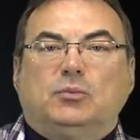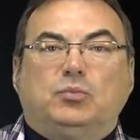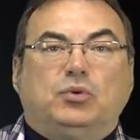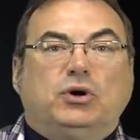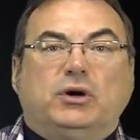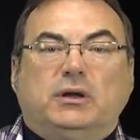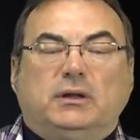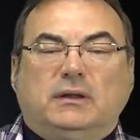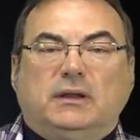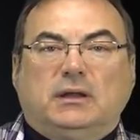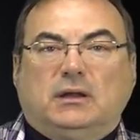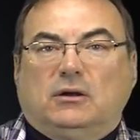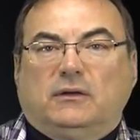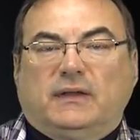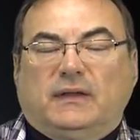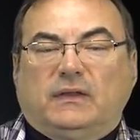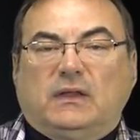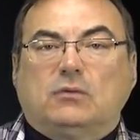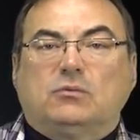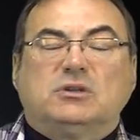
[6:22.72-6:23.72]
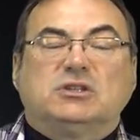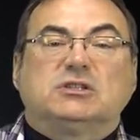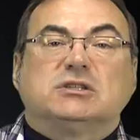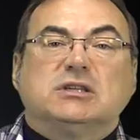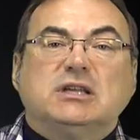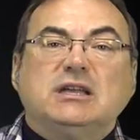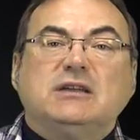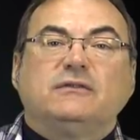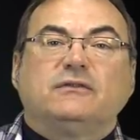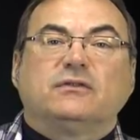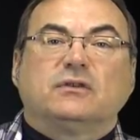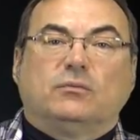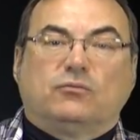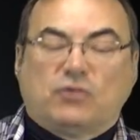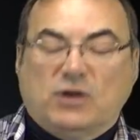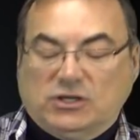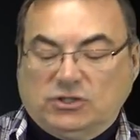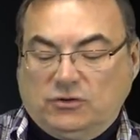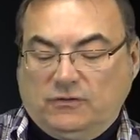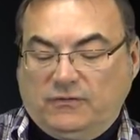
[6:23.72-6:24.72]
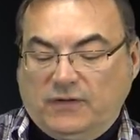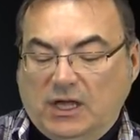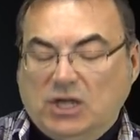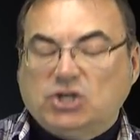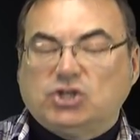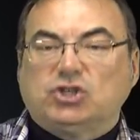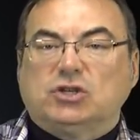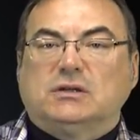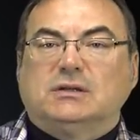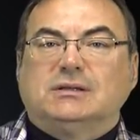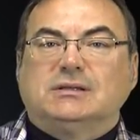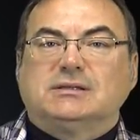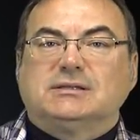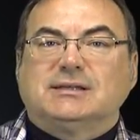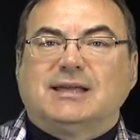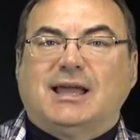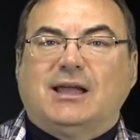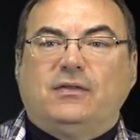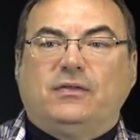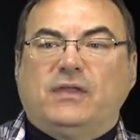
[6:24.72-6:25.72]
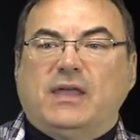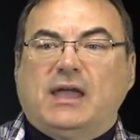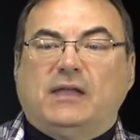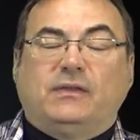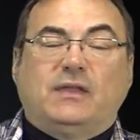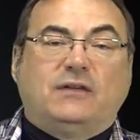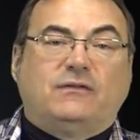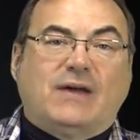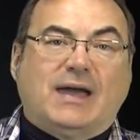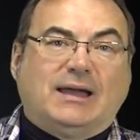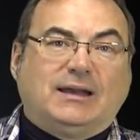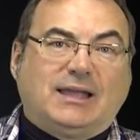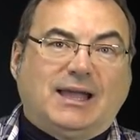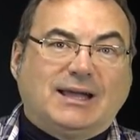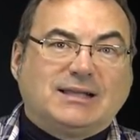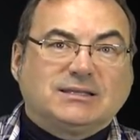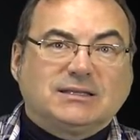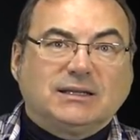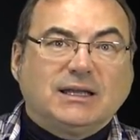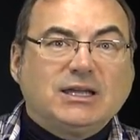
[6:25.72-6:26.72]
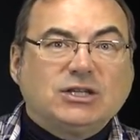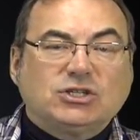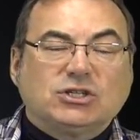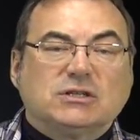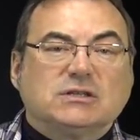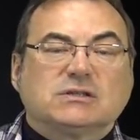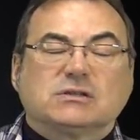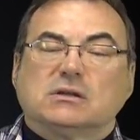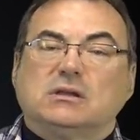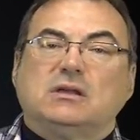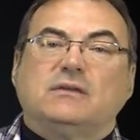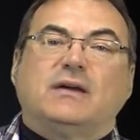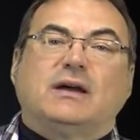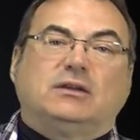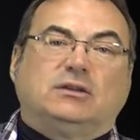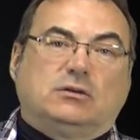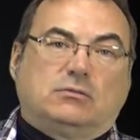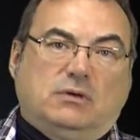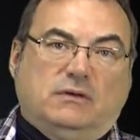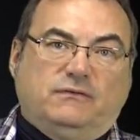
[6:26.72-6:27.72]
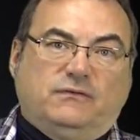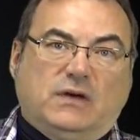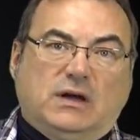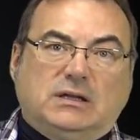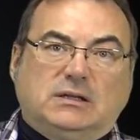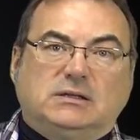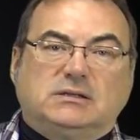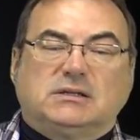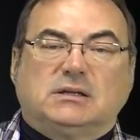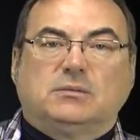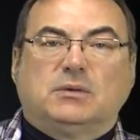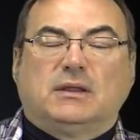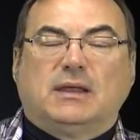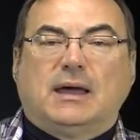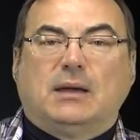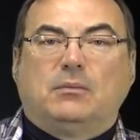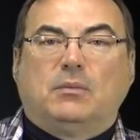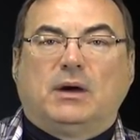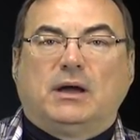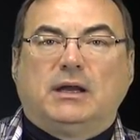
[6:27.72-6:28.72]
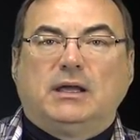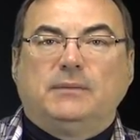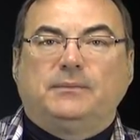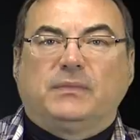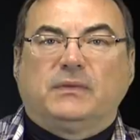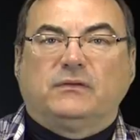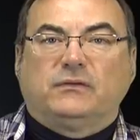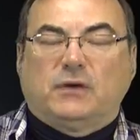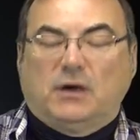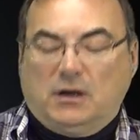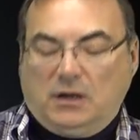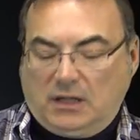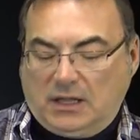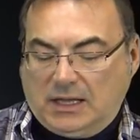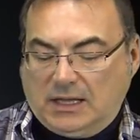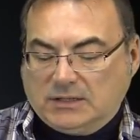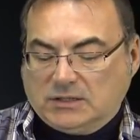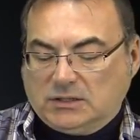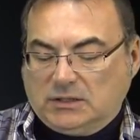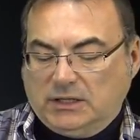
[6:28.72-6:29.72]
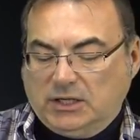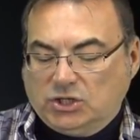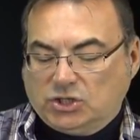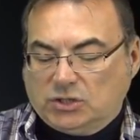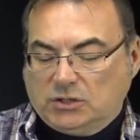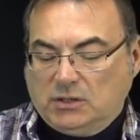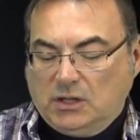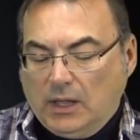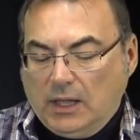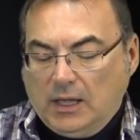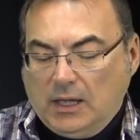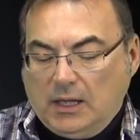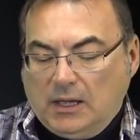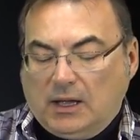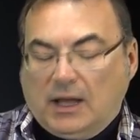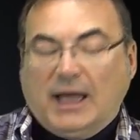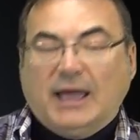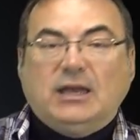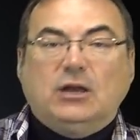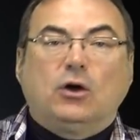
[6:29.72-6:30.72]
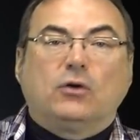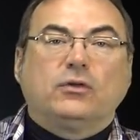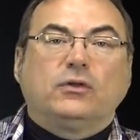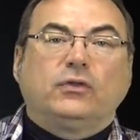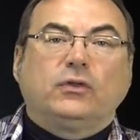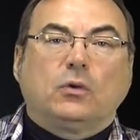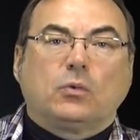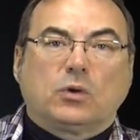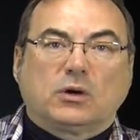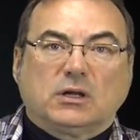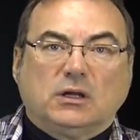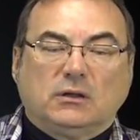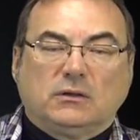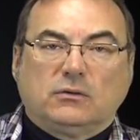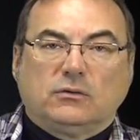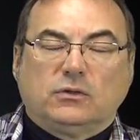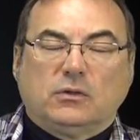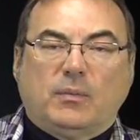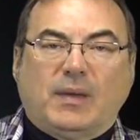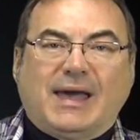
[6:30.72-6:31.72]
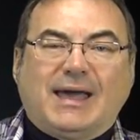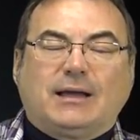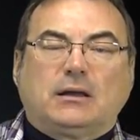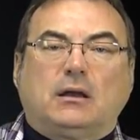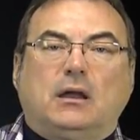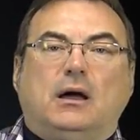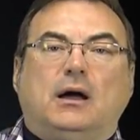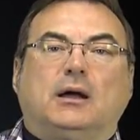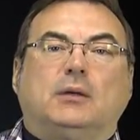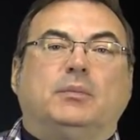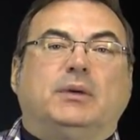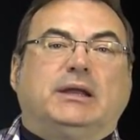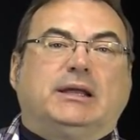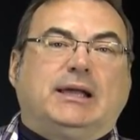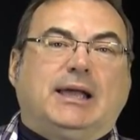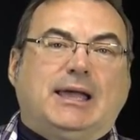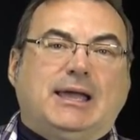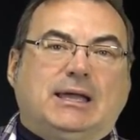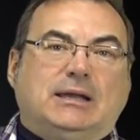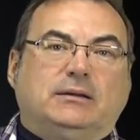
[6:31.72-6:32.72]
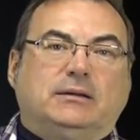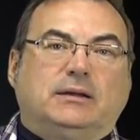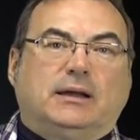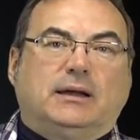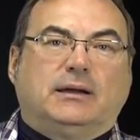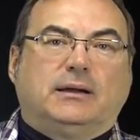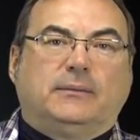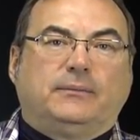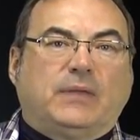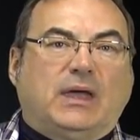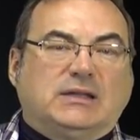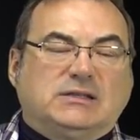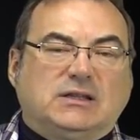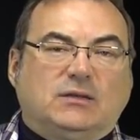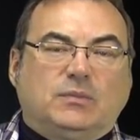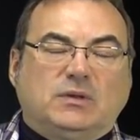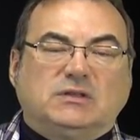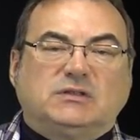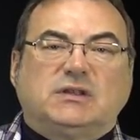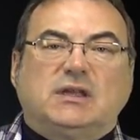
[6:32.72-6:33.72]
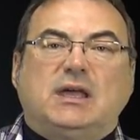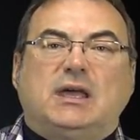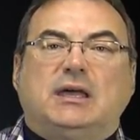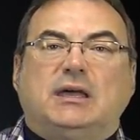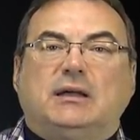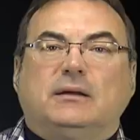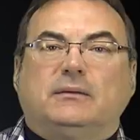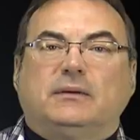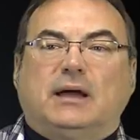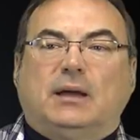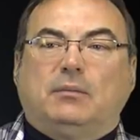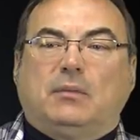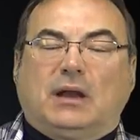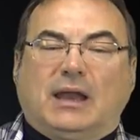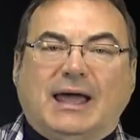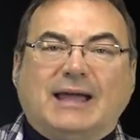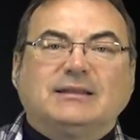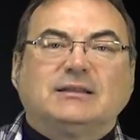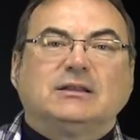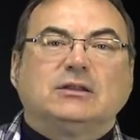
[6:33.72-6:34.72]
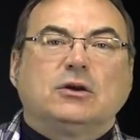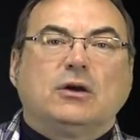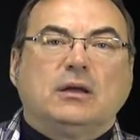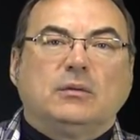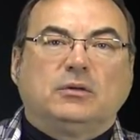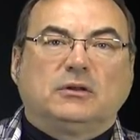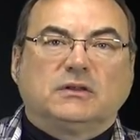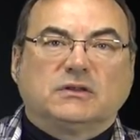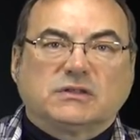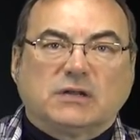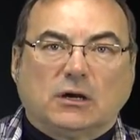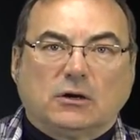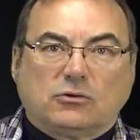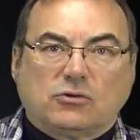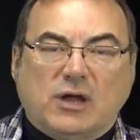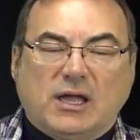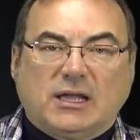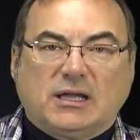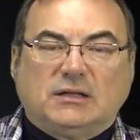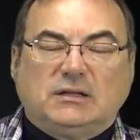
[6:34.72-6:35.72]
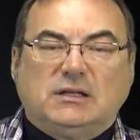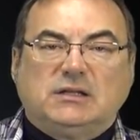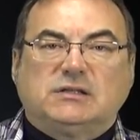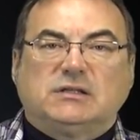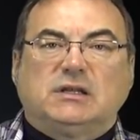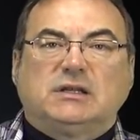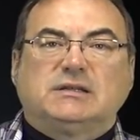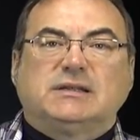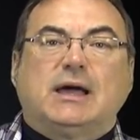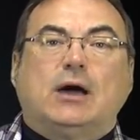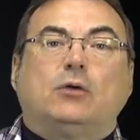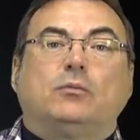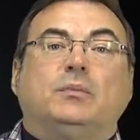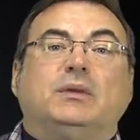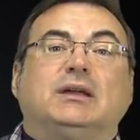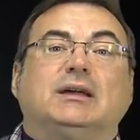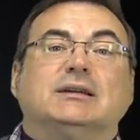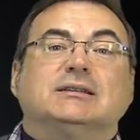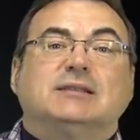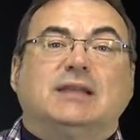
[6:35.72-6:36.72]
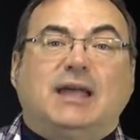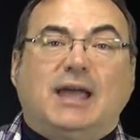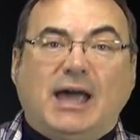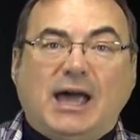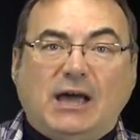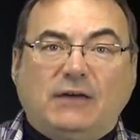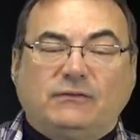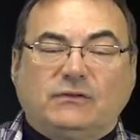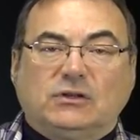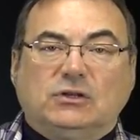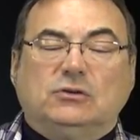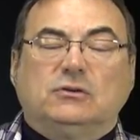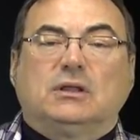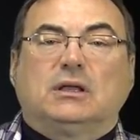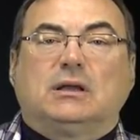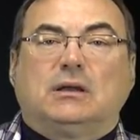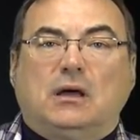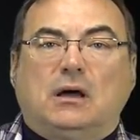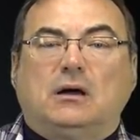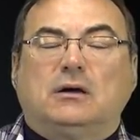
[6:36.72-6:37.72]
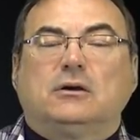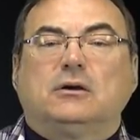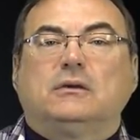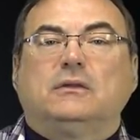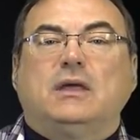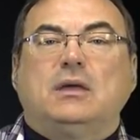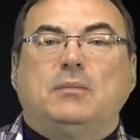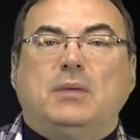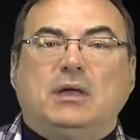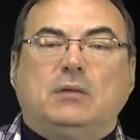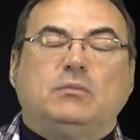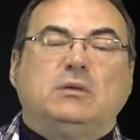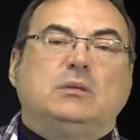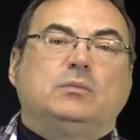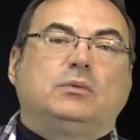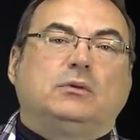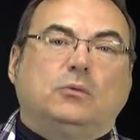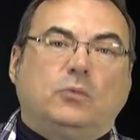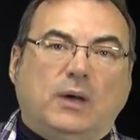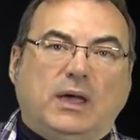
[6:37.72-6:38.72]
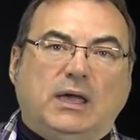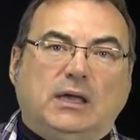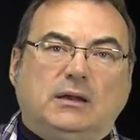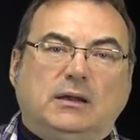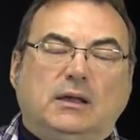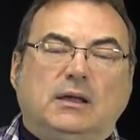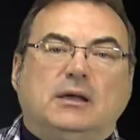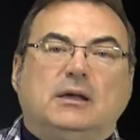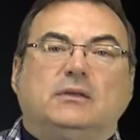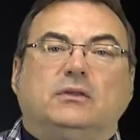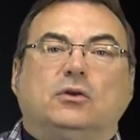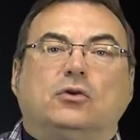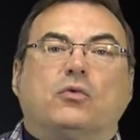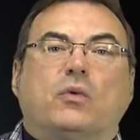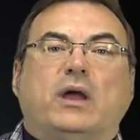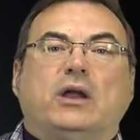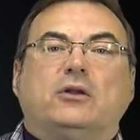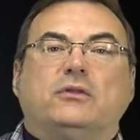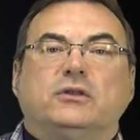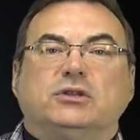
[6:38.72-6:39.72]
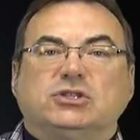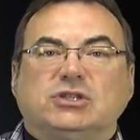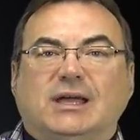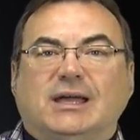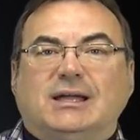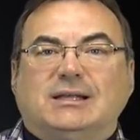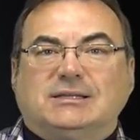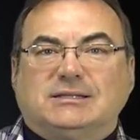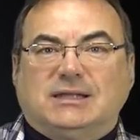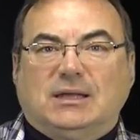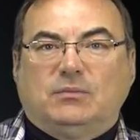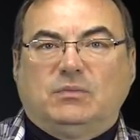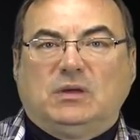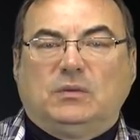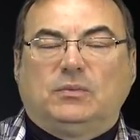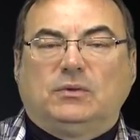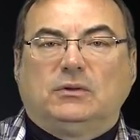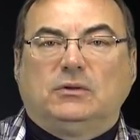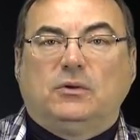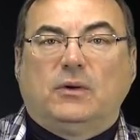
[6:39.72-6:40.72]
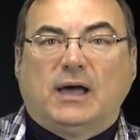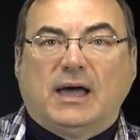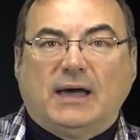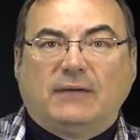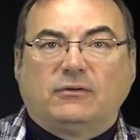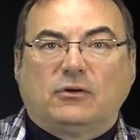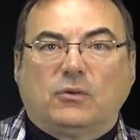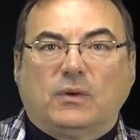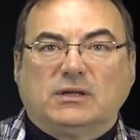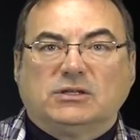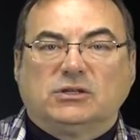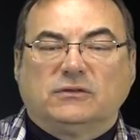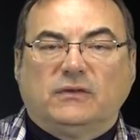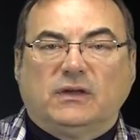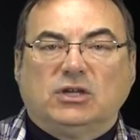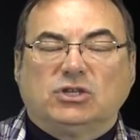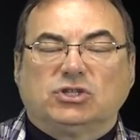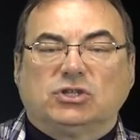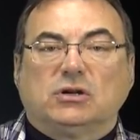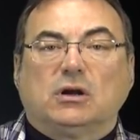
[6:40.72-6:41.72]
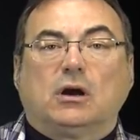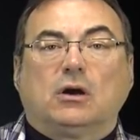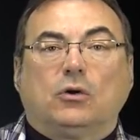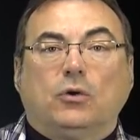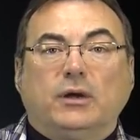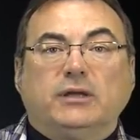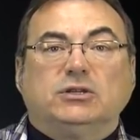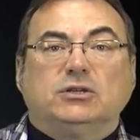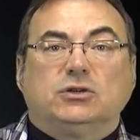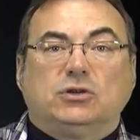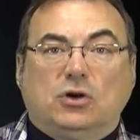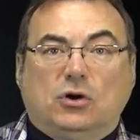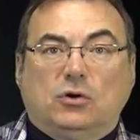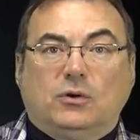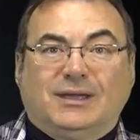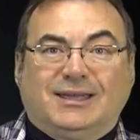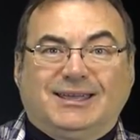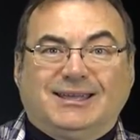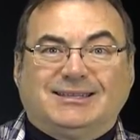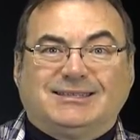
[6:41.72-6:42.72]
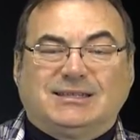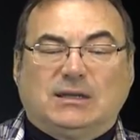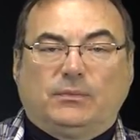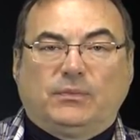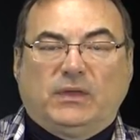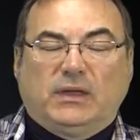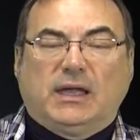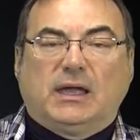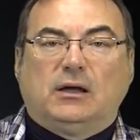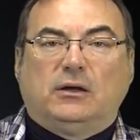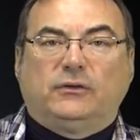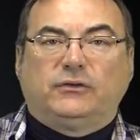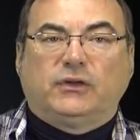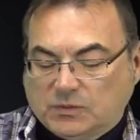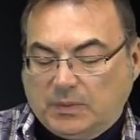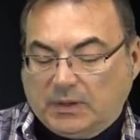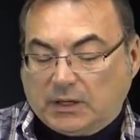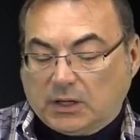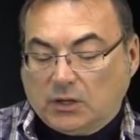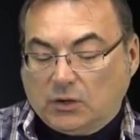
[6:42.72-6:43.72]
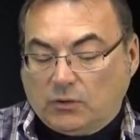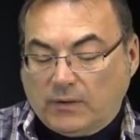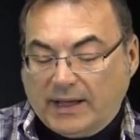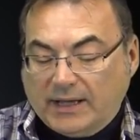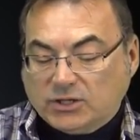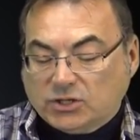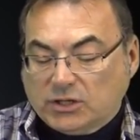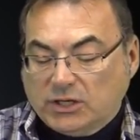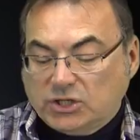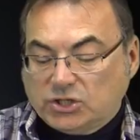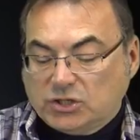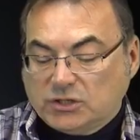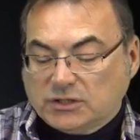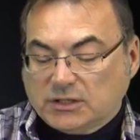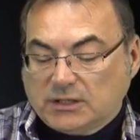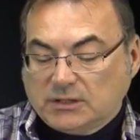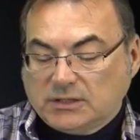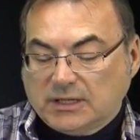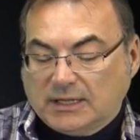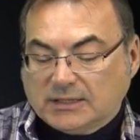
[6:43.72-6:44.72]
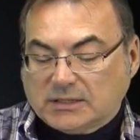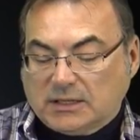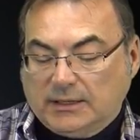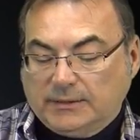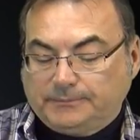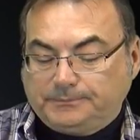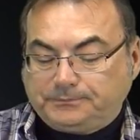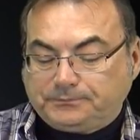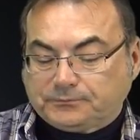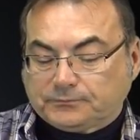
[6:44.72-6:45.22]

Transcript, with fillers: put you know that they receive from reservations and then they've had cancellations so they've had to refund some of that money on a cancellation i know that they're working through the backlog but again um, as i've been saying i'm glad that they're able to start cranking these things out because they have to the longer they make people wait the greater the chance that people who have a reservation are going to go and get something else but congratulations on tesla